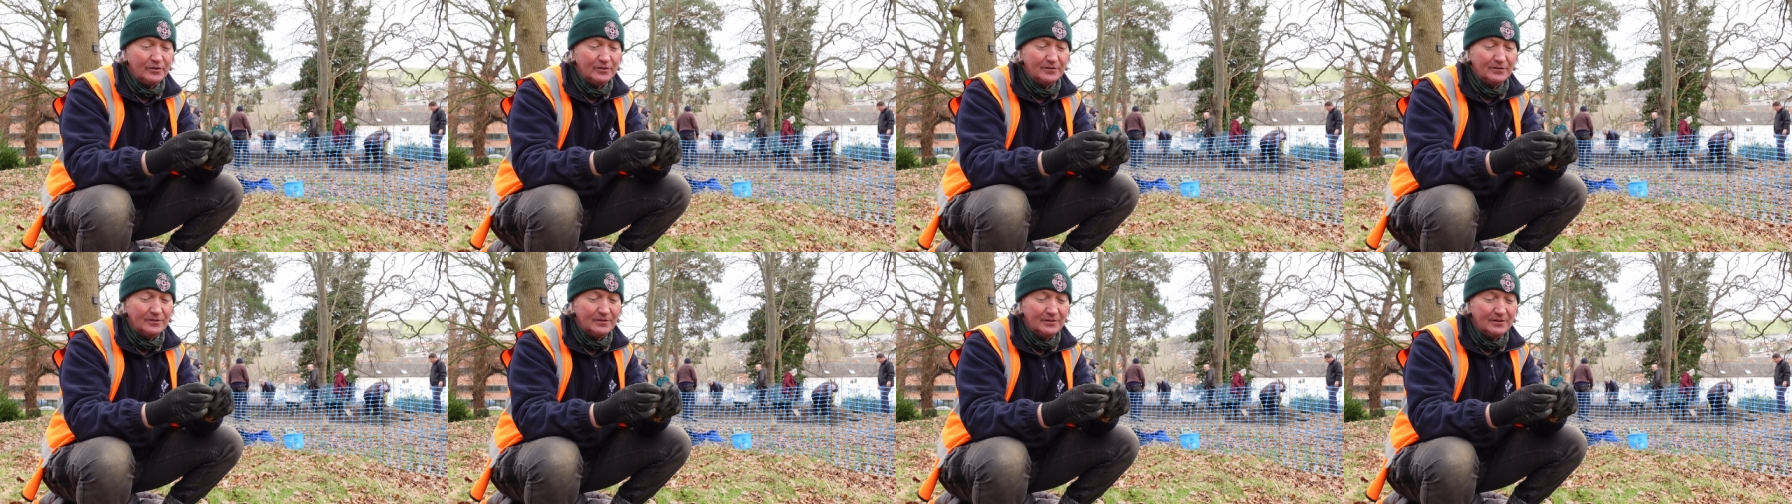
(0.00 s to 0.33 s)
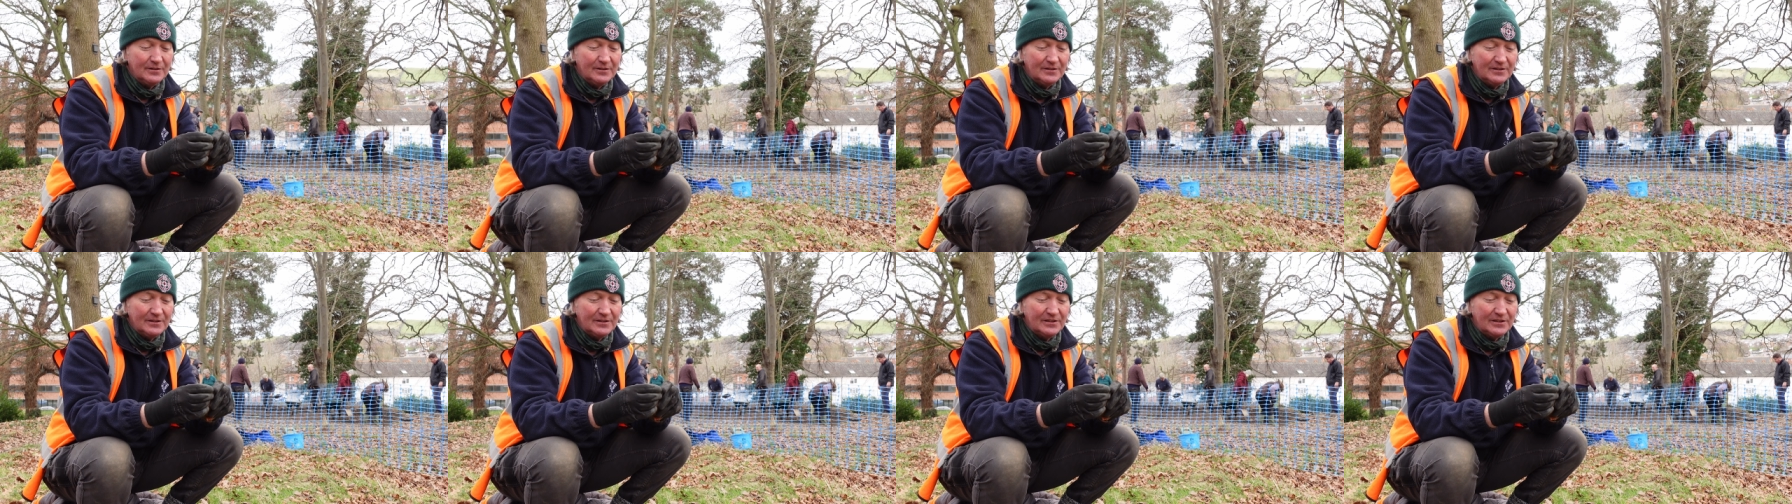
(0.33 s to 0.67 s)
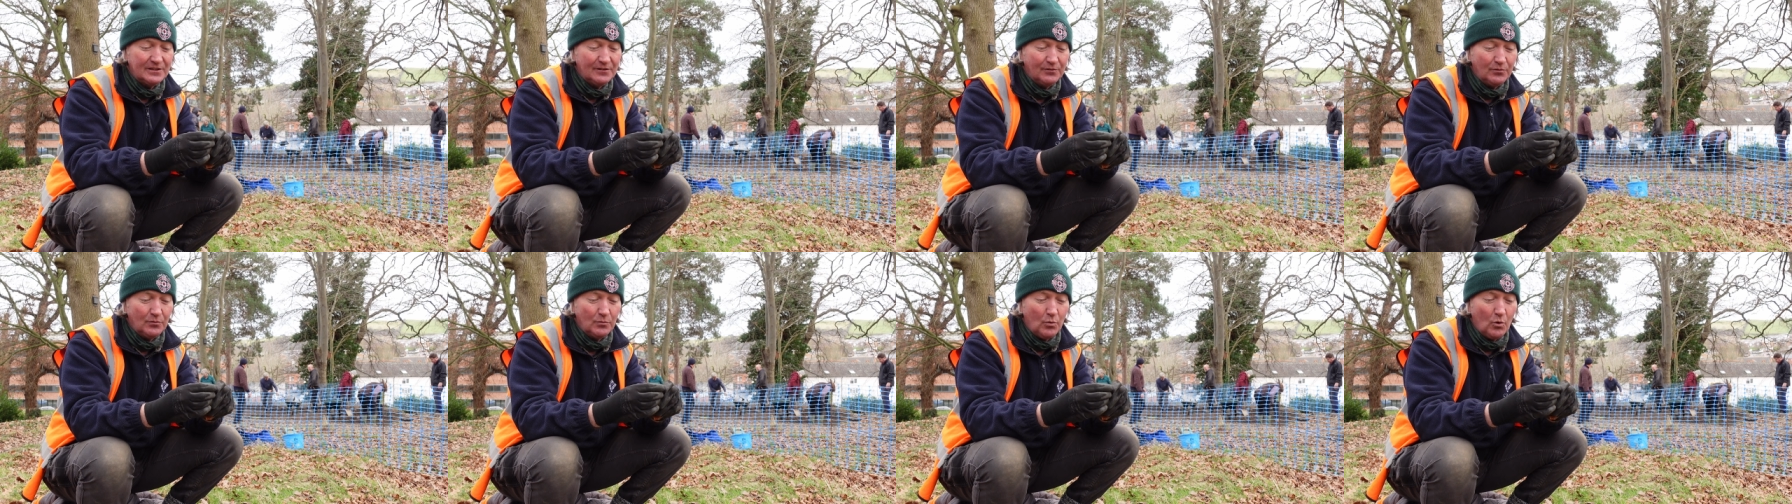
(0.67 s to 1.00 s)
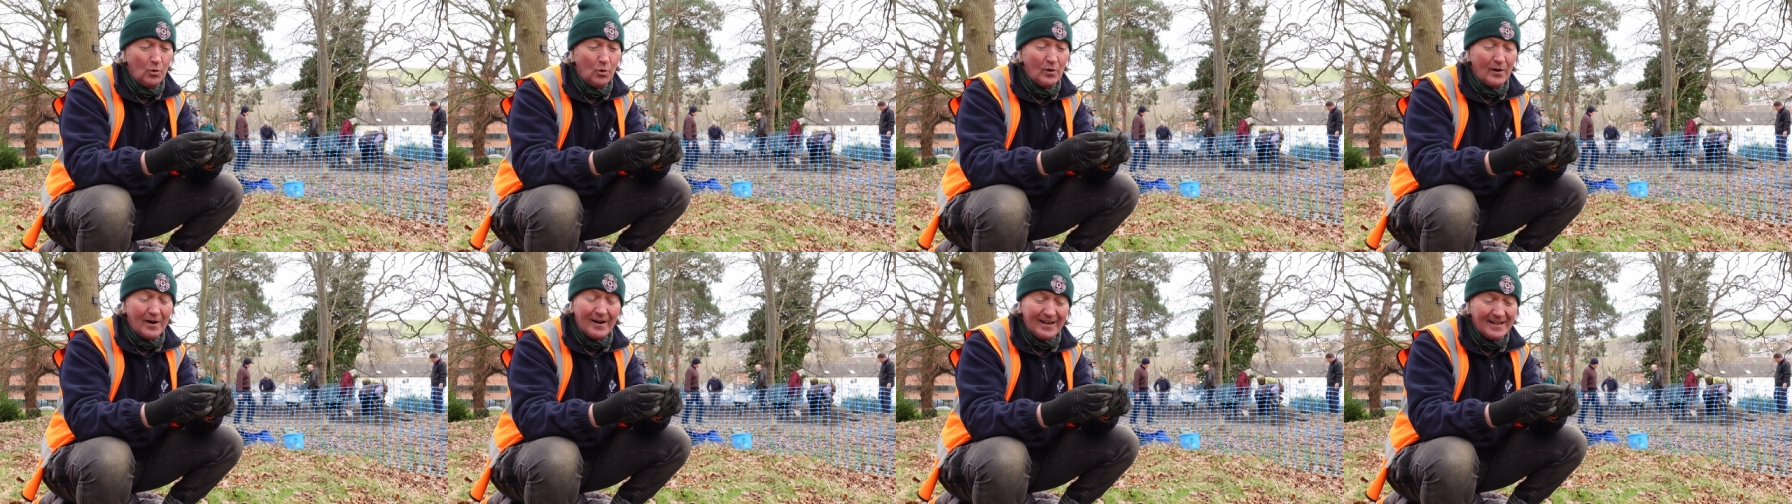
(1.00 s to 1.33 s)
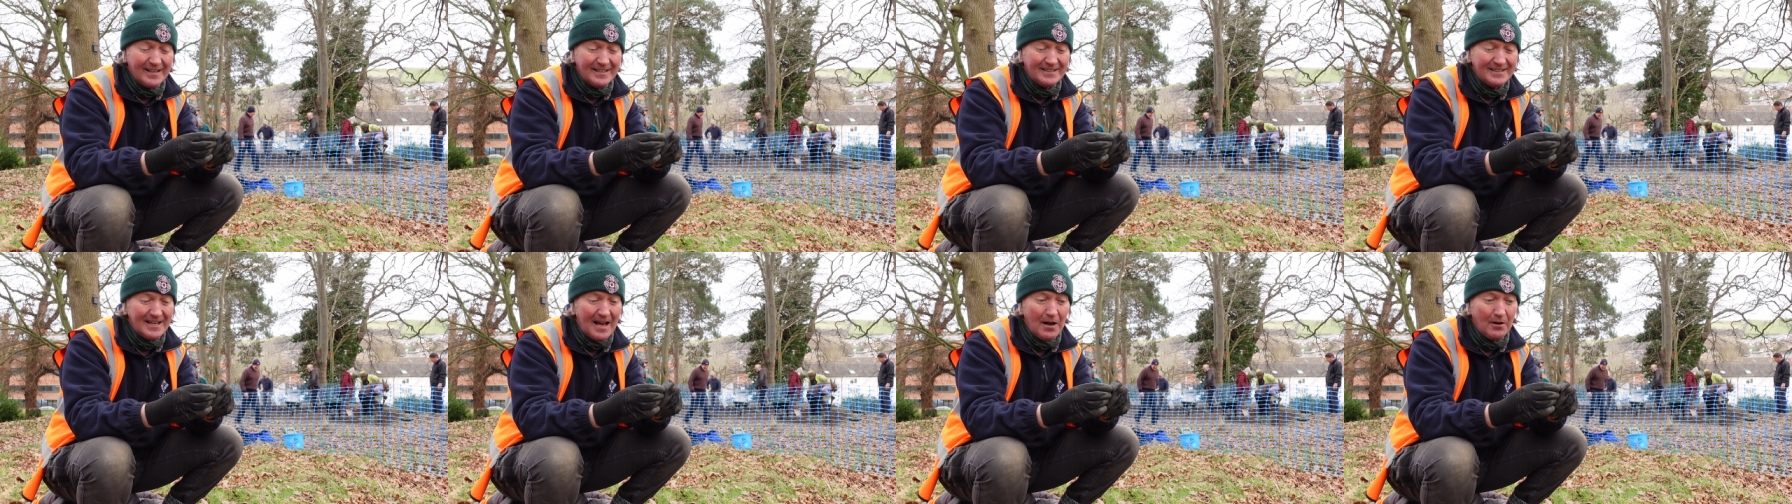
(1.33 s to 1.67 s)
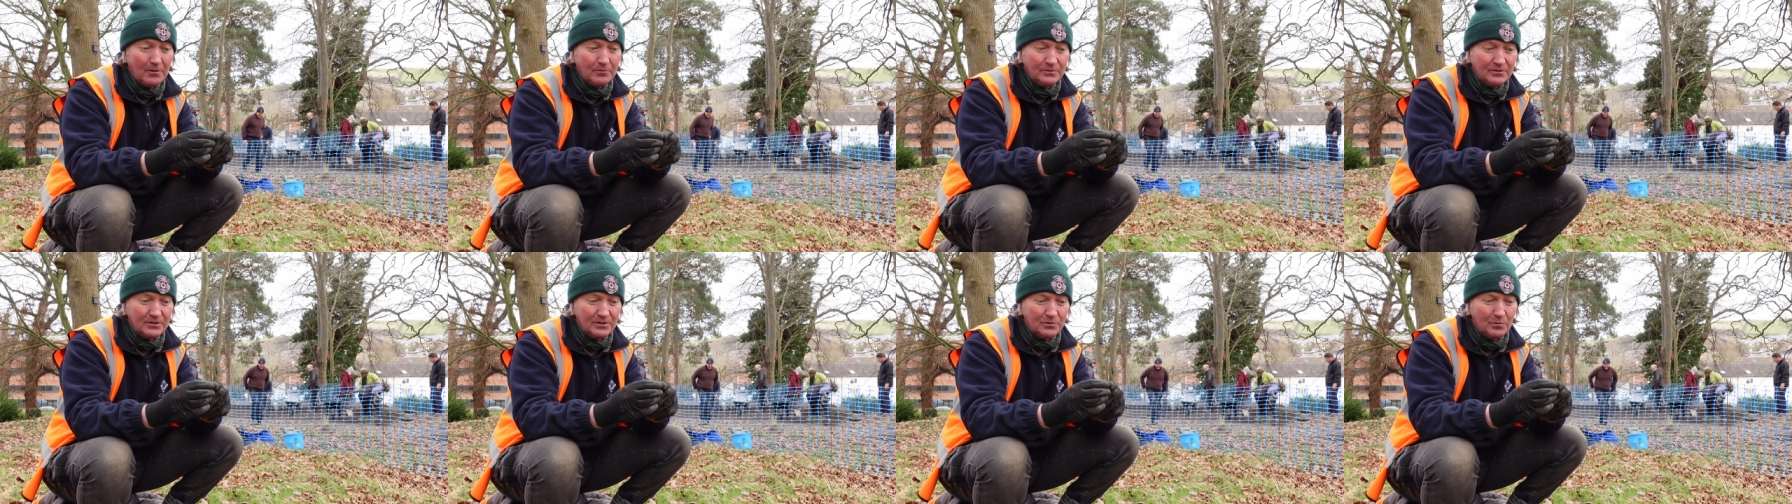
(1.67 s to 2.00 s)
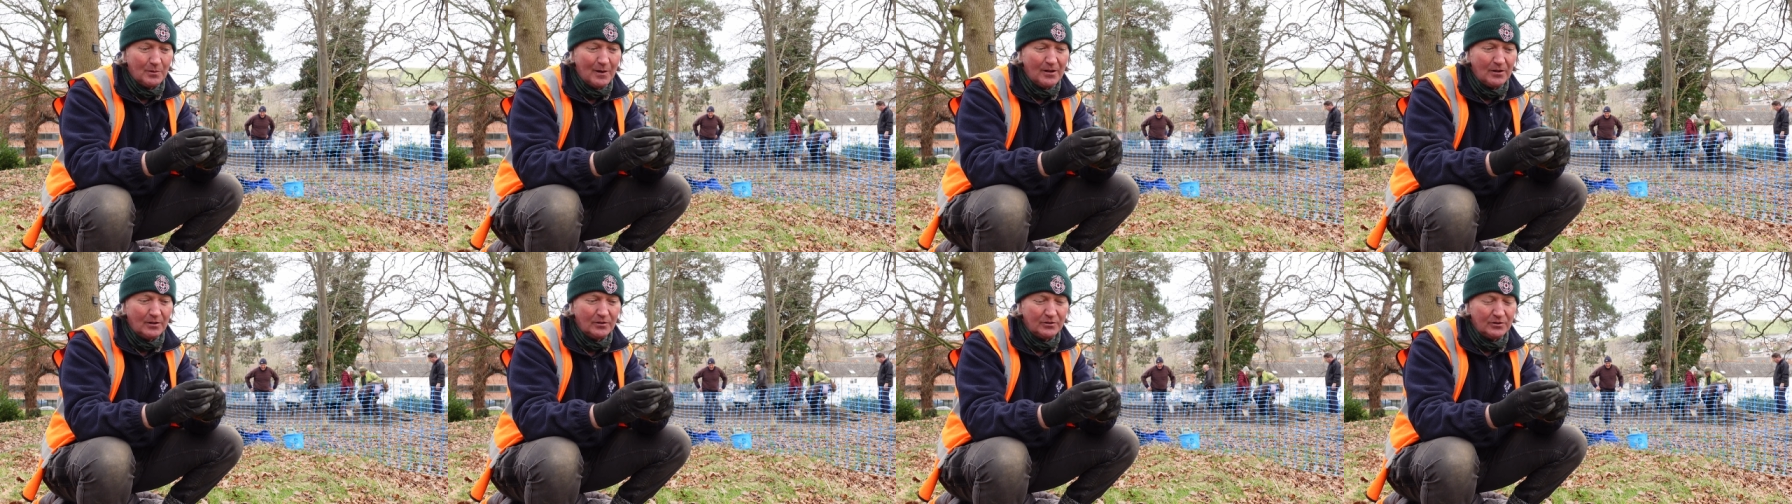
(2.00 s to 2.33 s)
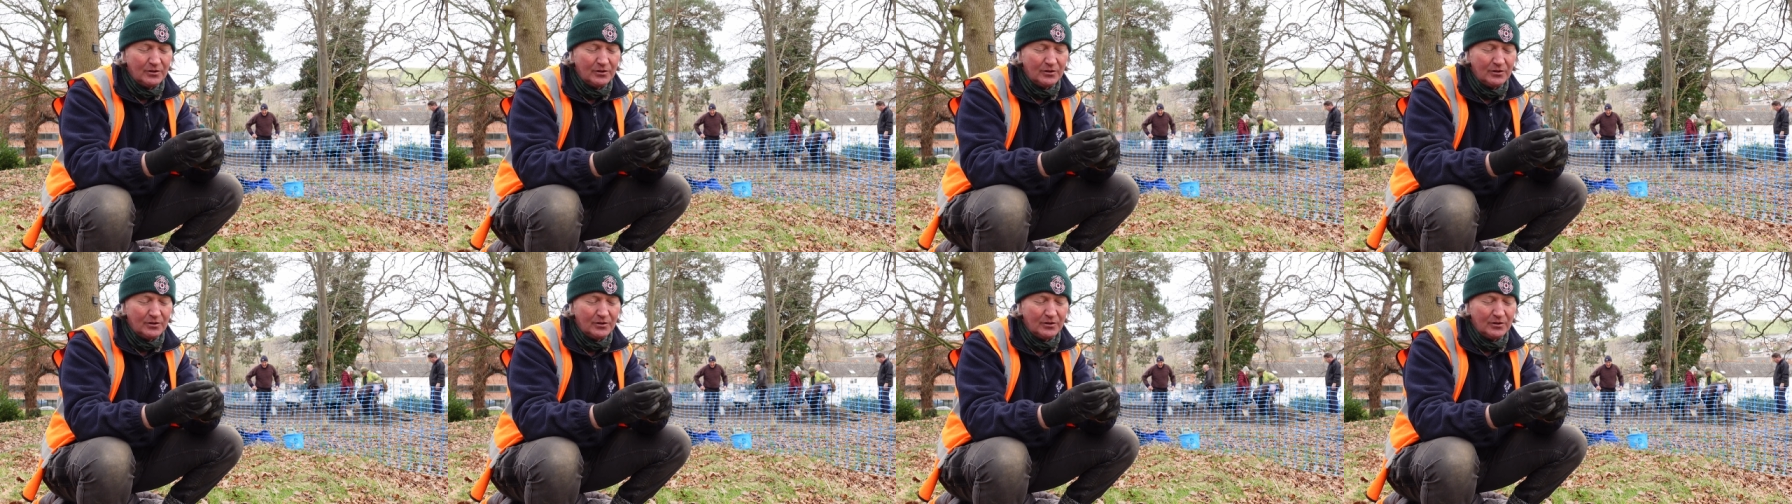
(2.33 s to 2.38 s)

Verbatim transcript: the Civil War and in towns as well,